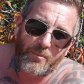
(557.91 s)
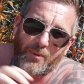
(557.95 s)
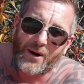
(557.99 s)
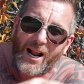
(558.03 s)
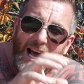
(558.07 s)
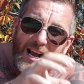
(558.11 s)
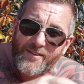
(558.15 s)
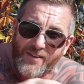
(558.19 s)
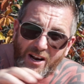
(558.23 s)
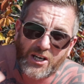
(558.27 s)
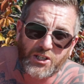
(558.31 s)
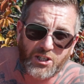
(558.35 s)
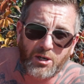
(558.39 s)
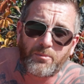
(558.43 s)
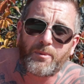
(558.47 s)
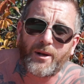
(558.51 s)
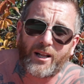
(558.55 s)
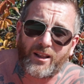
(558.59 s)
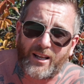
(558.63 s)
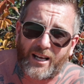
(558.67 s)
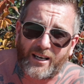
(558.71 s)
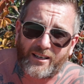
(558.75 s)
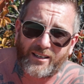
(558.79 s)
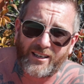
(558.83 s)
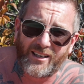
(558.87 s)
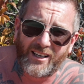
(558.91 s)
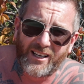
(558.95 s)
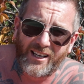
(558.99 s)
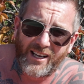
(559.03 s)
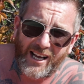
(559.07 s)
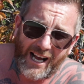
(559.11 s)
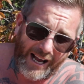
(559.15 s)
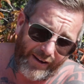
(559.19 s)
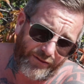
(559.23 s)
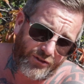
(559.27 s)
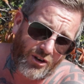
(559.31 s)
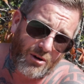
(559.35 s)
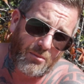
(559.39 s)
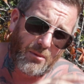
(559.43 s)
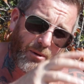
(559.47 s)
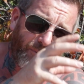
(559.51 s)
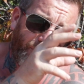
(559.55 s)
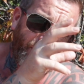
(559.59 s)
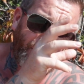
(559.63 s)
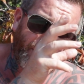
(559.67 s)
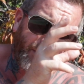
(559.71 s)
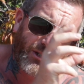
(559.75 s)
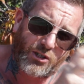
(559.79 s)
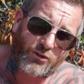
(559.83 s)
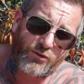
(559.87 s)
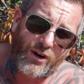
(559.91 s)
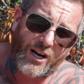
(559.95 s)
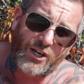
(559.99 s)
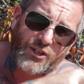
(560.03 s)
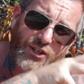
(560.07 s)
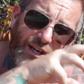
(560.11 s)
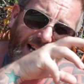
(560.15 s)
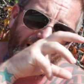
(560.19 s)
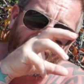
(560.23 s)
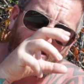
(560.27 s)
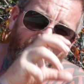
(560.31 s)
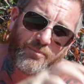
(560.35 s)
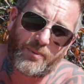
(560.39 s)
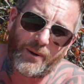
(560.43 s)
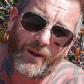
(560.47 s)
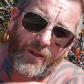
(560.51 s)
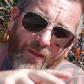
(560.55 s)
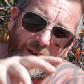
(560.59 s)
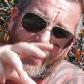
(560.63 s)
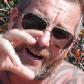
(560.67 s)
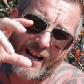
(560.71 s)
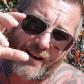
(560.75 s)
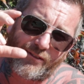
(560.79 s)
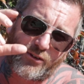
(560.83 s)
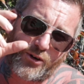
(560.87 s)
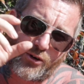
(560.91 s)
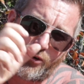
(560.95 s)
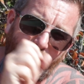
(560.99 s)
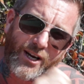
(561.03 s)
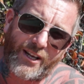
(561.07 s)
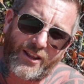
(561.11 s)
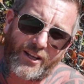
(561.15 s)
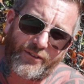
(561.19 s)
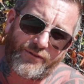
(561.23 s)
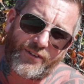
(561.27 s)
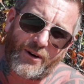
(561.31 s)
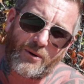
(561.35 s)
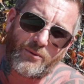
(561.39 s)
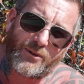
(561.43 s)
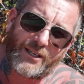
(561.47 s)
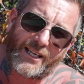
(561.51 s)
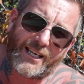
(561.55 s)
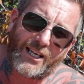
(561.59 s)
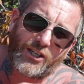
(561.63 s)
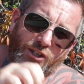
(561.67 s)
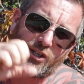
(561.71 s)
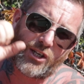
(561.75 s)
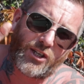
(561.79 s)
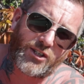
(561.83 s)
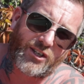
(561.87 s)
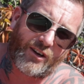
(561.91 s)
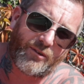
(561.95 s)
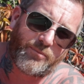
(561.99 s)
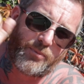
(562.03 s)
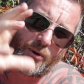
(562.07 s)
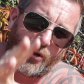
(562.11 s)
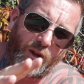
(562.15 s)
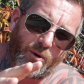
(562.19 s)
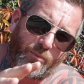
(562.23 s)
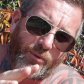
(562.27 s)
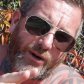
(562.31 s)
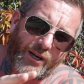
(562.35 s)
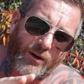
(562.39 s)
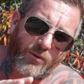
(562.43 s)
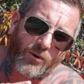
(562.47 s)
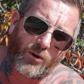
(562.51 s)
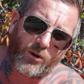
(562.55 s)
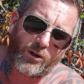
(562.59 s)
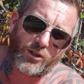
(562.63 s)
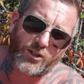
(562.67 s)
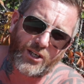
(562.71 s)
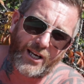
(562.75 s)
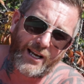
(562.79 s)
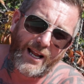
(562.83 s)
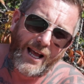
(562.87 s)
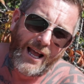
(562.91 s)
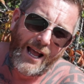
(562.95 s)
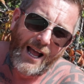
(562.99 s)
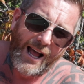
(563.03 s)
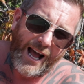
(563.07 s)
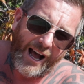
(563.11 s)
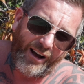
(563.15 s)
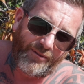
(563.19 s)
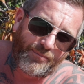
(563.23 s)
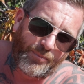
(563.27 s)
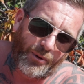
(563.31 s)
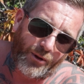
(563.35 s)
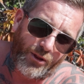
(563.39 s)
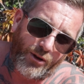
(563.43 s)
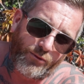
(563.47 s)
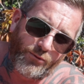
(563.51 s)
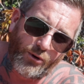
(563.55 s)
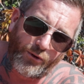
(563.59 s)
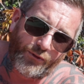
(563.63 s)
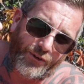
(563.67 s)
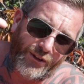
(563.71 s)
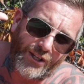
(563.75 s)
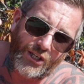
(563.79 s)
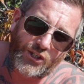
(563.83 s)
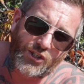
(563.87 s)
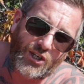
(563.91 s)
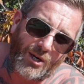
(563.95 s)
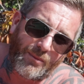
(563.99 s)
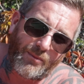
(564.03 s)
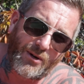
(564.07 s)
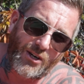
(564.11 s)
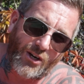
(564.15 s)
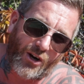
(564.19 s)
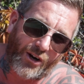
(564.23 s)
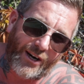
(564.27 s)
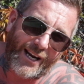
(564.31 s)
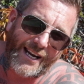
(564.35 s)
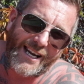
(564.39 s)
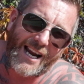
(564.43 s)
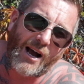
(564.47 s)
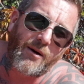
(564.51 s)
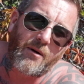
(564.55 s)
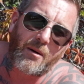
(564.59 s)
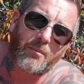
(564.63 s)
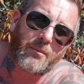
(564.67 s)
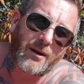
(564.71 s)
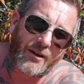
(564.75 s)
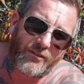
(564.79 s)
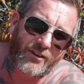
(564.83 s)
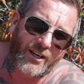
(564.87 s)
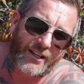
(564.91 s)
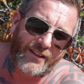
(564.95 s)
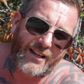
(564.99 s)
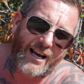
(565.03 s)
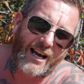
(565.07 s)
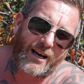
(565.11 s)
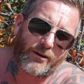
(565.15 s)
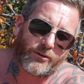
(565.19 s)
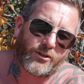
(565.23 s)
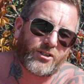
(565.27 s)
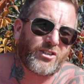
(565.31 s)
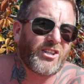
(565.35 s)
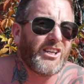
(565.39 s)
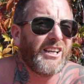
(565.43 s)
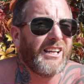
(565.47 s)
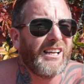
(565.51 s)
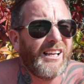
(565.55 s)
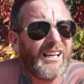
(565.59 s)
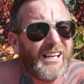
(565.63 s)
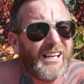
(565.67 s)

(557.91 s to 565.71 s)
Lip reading: But I've actually built that. I've come up from scratch and I've built that. I've created the foundations, I've put the brick walls in, I've put the roof and the chimney on, and now I'm living in the house.